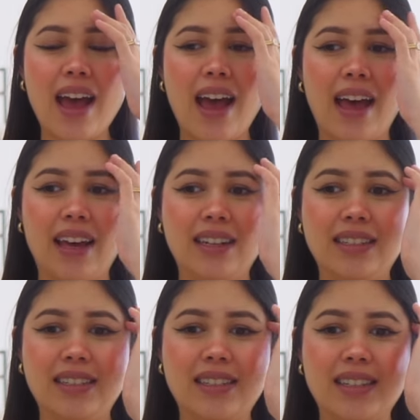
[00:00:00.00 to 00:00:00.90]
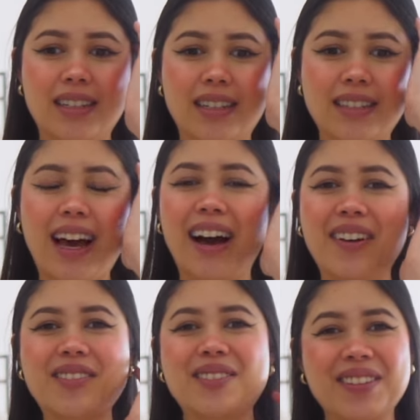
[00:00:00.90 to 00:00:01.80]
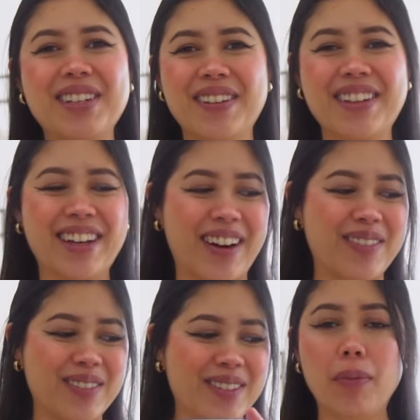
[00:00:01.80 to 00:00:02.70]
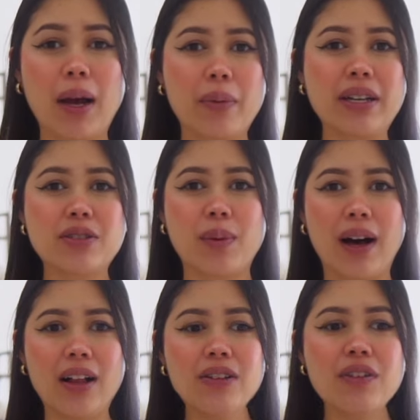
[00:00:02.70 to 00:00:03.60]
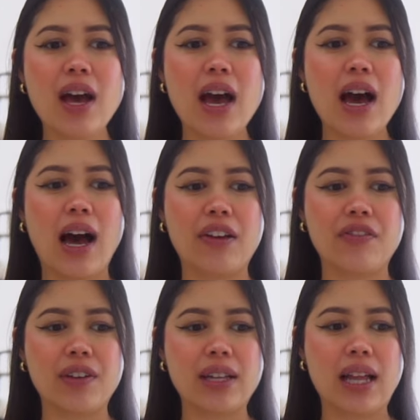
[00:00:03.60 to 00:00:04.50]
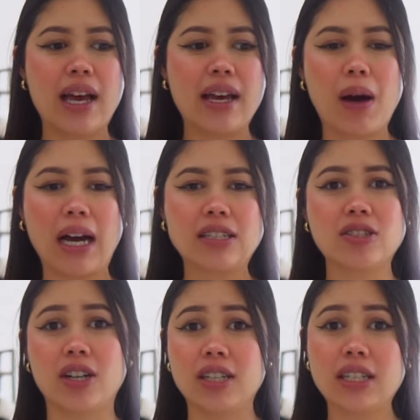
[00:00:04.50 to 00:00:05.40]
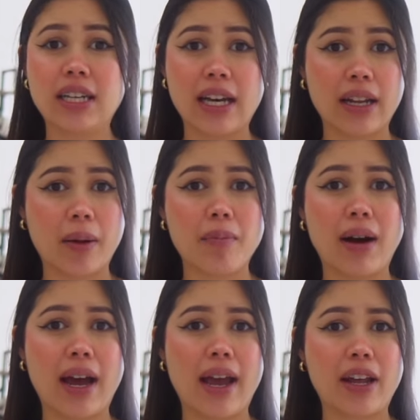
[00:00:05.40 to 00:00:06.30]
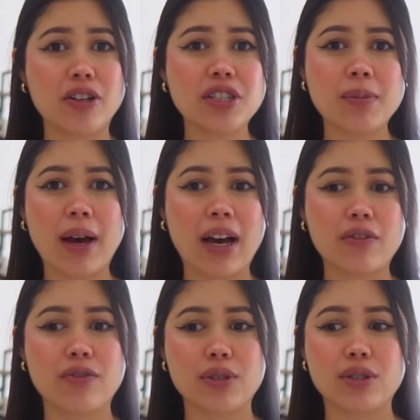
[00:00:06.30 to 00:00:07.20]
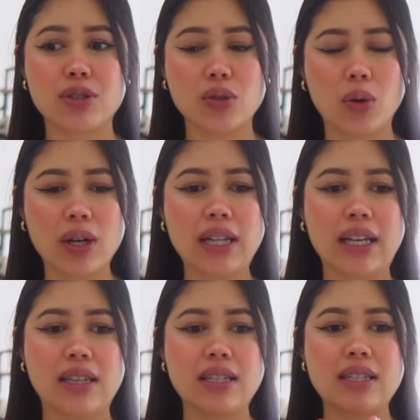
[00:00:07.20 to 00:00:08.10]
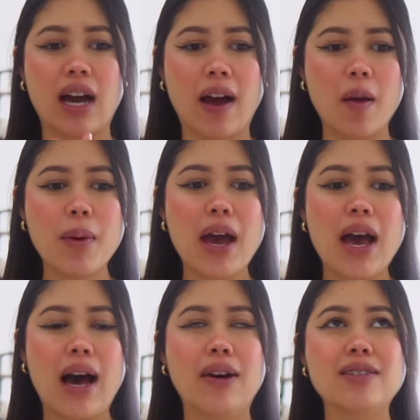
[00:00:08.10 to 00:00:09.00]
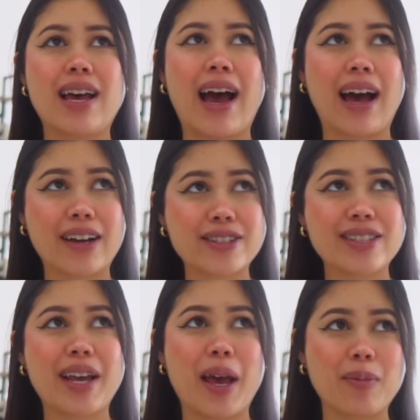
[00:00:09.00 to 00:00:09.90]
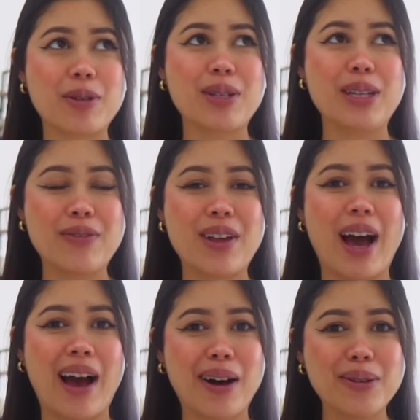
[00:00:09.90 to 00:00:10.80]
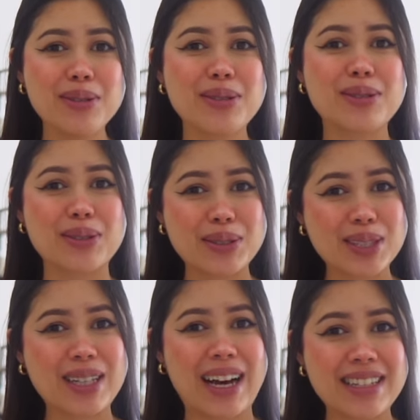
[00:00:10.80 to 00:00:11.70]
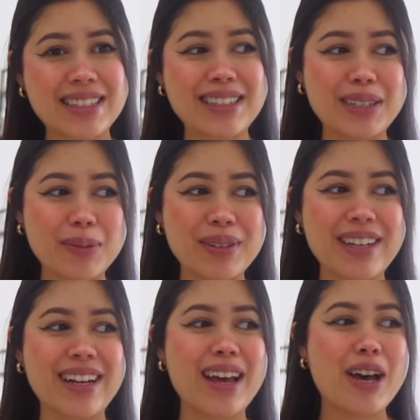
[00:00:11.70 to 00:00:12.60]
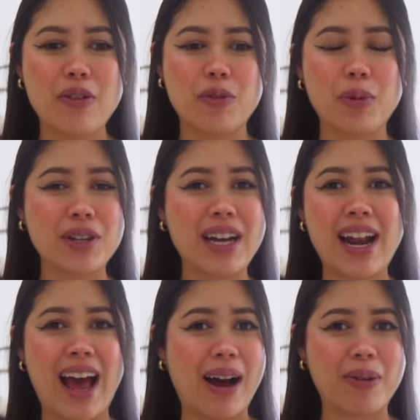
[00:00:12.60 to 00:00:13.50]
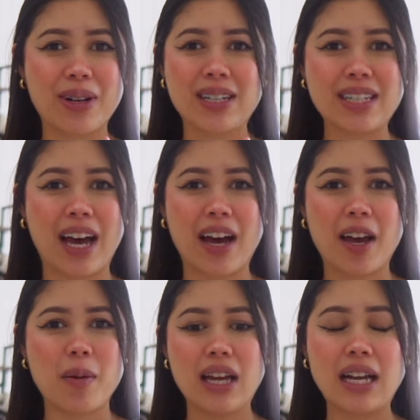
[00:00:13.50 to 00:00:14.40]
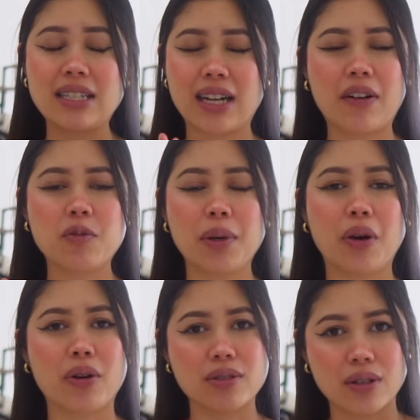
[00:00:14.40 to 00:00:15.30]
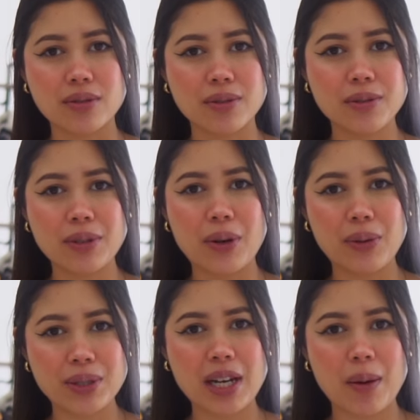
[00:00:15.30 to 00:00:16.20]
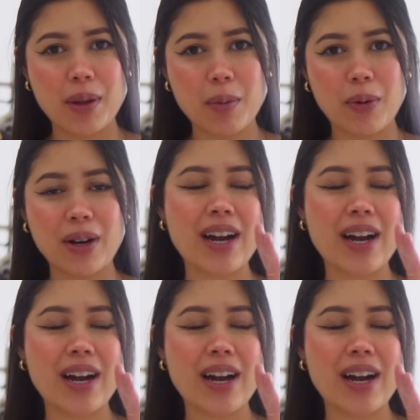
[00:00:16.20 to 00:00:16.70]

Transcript: And yeah, I'm just really, really grateful. By week 12, I feel like I started getting my energy back for sure. Like this time, I was actually able to leave the house, socialize a little bit for more than an hour at a time. I didn't have to be horizontal all the time anymore.